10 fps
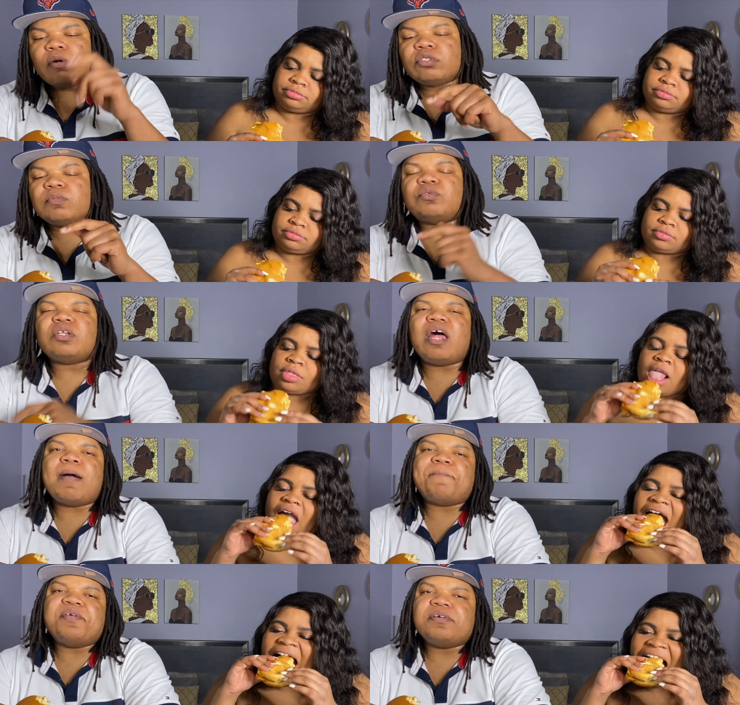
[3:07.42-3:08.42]
Speaker 1: some
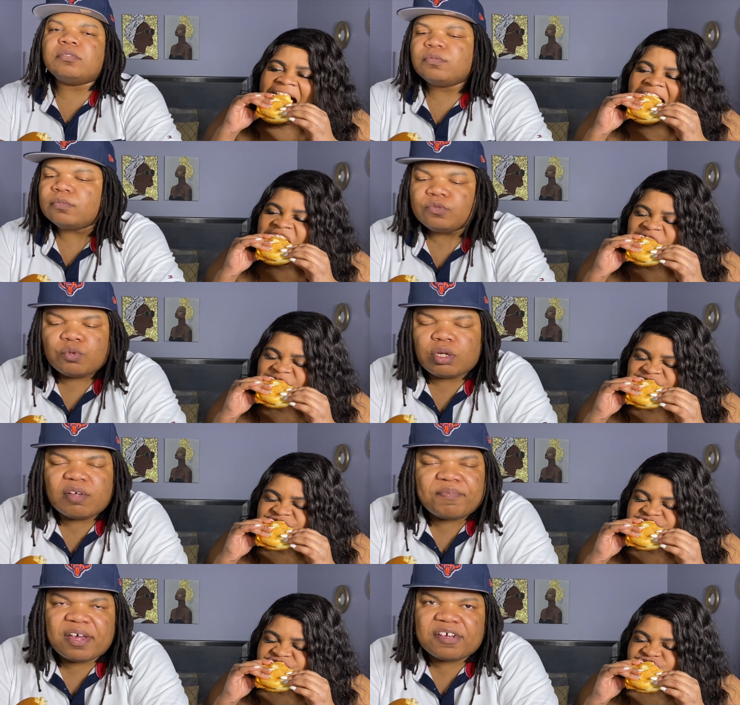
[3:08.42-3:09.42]
tilapia. We
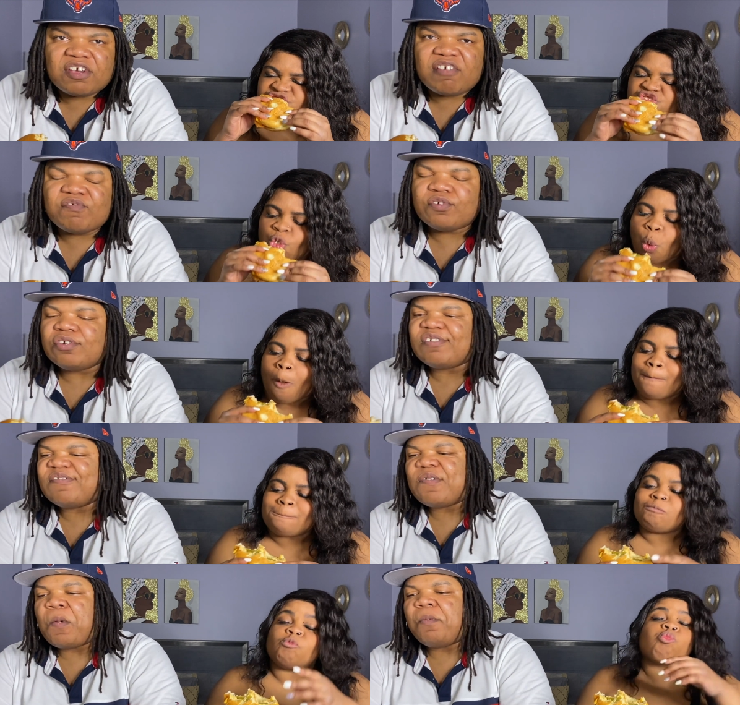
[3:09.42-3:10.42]
couldn't find catfish.
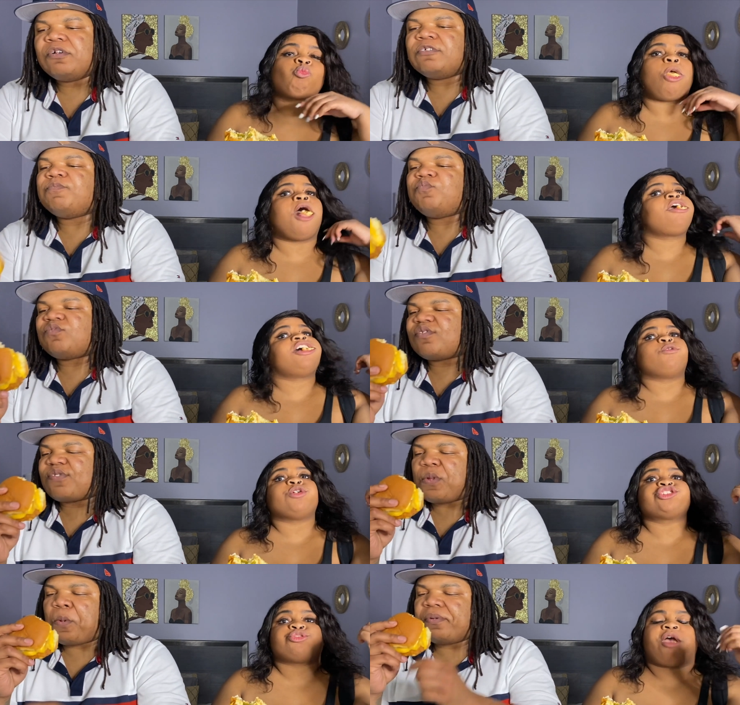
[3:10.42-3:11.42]
Speaker 2: Oh, yeah, we
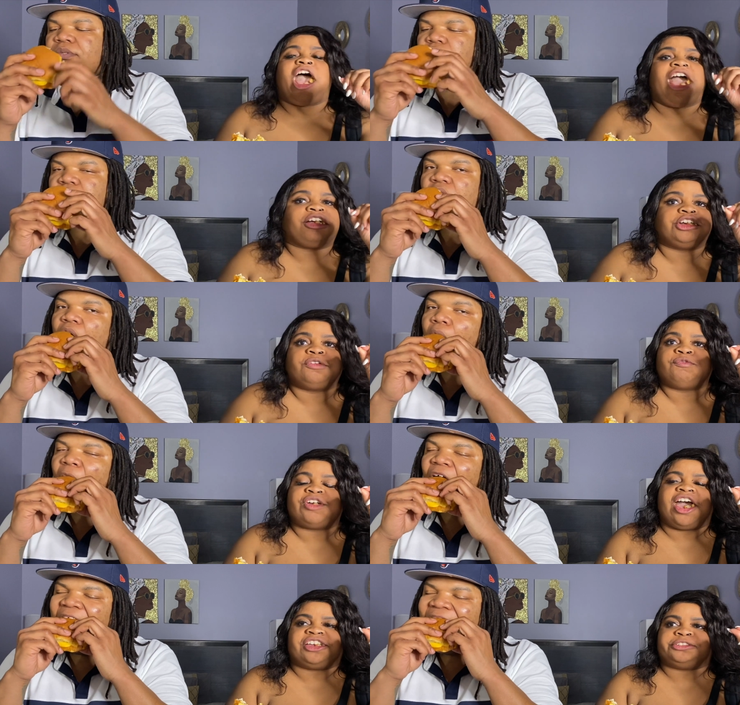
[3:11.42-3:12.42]
tried. Come
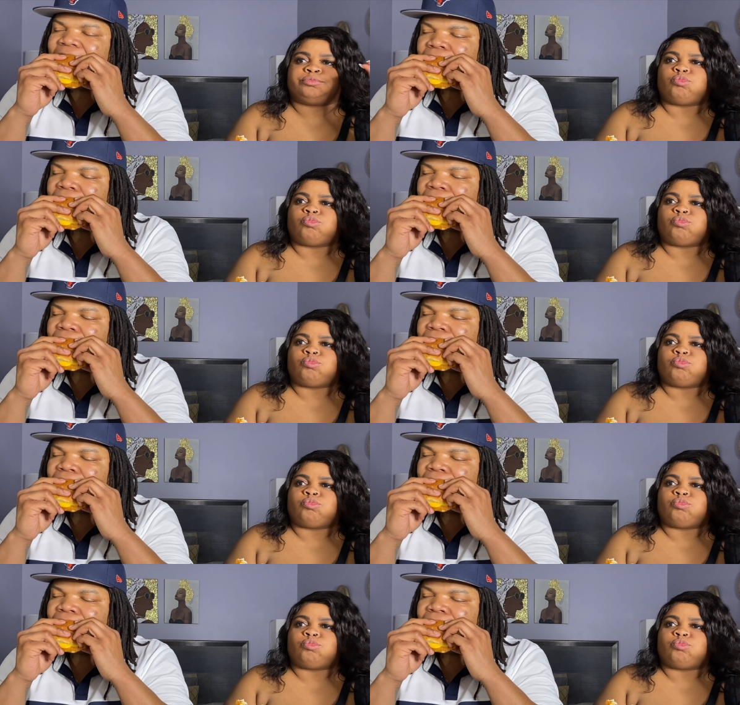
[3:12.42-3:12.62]
find it.